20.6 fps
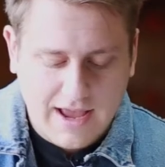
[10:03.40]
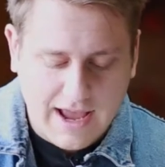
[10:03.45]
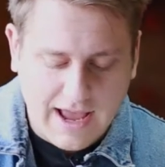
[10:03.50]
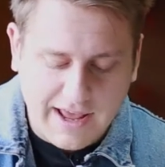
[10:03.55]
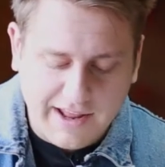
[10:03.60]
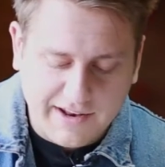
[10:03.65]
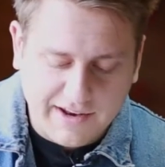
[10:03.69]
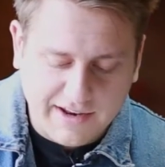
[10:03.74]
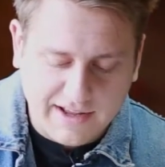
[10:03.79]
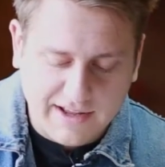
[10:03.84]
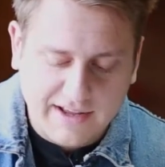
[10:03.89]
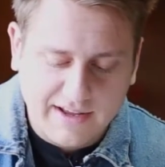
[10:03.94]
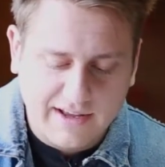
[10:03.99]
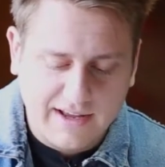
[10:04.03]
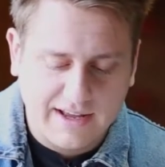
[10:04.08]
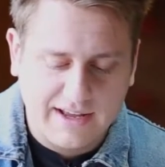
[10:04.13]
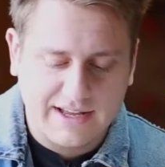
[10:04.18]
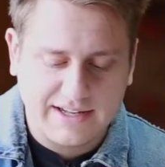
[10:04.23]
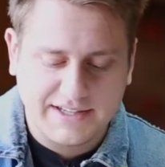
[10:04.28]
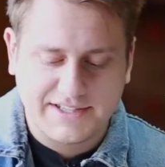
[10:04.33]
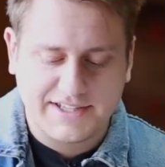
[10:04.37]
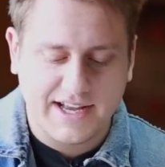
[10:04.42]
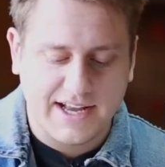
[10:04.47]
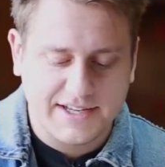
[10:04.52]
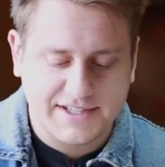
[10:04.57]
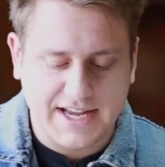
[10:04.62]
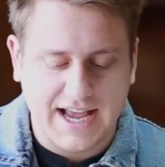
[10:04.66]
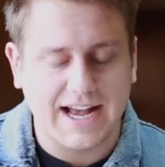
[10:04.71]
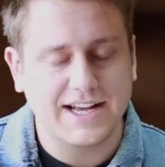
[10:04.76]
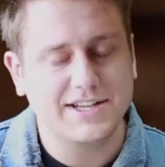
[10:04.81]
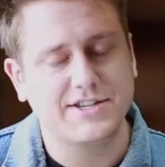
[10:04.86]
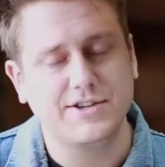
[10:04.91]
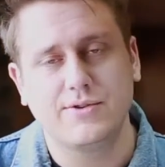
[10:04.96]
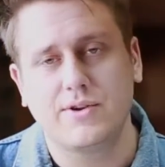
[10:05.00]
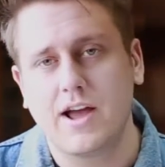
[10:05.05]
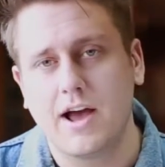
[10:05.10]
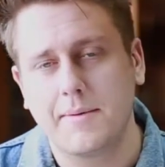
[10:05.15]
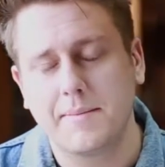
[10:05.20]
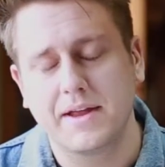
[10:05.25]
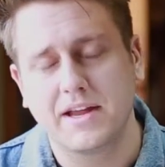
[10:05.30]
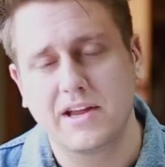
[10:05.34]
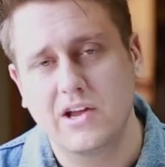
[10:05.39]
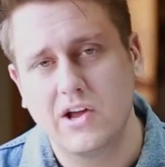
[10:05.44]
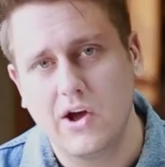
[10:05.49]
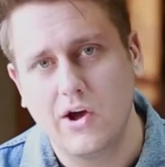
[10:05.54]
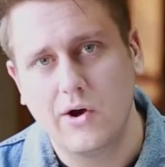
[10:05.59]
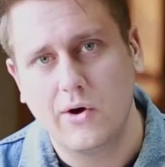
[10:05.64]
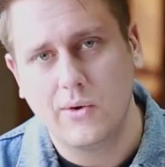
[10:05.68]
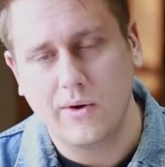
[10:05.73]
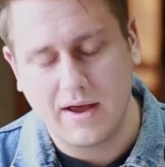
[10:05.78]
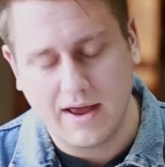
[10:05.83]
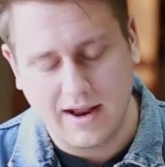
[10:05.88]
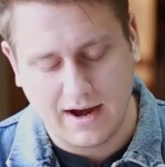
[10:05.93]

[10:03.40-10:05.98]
And it says, as you come and go,